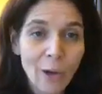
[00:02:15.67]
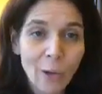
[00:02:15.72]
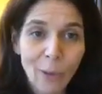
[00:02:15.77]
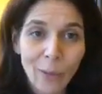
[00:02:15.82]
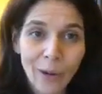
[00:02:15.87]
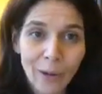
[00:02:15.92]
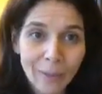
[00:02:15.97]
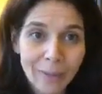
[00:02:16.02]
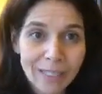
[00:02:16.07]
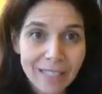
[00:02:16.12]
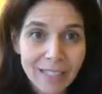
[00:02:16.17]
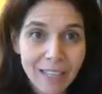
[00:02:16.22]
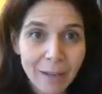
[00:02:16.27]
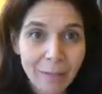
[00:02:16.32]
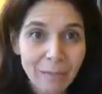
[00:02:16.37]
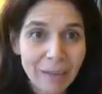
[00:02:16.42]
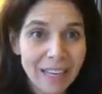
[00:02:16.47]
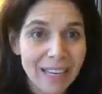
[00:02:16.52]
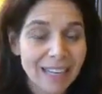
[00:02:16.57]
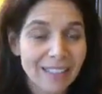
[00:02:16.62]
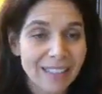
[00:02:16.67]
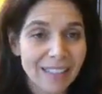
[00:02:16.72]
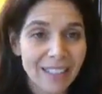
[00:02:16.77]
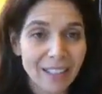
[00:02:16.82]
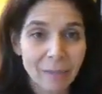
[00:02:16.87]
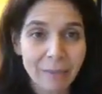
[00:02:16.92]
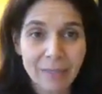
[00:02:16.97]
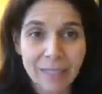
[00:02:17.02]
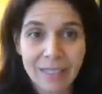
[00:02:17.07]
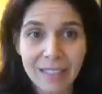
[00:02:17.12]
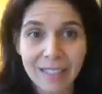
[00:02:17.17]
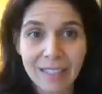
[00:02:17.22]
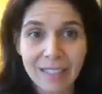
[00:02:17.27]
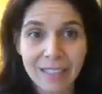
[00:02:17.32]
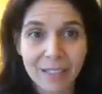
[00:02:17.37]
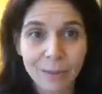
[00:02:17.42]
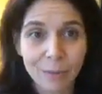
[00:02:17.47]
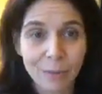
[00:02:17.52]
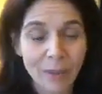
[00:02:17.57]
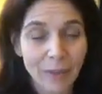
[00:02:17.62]
where we saw peaks in our
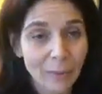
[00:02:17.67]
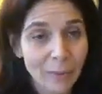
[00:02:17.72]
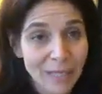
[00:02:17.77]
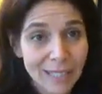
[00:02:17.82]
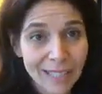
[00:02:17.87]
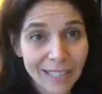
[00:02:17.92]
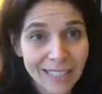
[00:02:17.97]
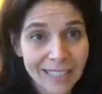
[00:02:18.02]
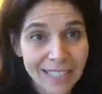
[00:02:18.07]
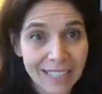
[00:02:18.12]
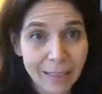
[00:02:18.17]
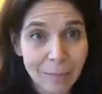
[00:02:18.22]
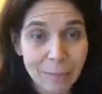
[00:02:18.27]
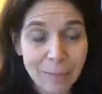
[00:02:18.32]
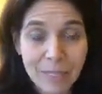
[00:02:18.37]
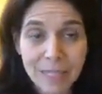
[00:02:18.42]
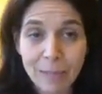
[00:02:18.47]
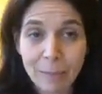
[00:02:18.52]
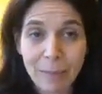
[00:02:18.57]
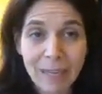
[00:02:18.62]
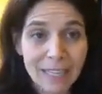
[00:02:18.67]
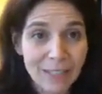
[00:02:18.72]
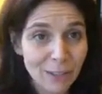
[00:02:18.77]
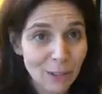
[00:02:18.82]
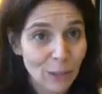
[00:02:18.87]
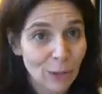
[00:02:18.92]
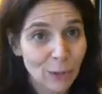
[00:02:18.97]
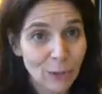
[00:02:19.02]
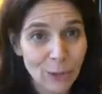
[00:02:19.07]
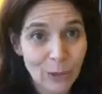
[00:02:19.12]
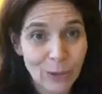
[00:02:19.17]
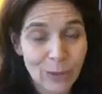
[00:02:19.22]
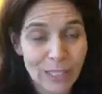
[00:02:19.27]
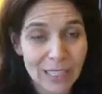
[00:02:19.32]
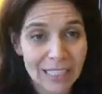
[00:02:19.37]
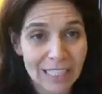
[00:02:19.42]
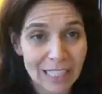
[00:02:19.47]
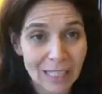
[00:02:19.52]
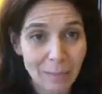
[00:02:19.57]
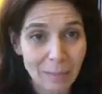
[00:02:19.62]
business, where we saw dips, because you do
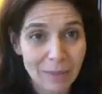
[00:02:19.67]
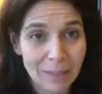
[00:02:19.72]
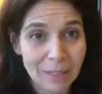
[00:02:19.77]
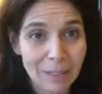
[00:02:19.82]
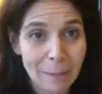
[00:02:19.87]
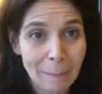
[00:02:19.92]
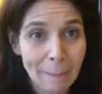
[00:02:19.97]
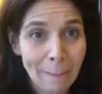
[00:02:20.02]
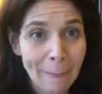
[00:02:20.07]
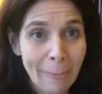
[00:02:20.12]
see dips.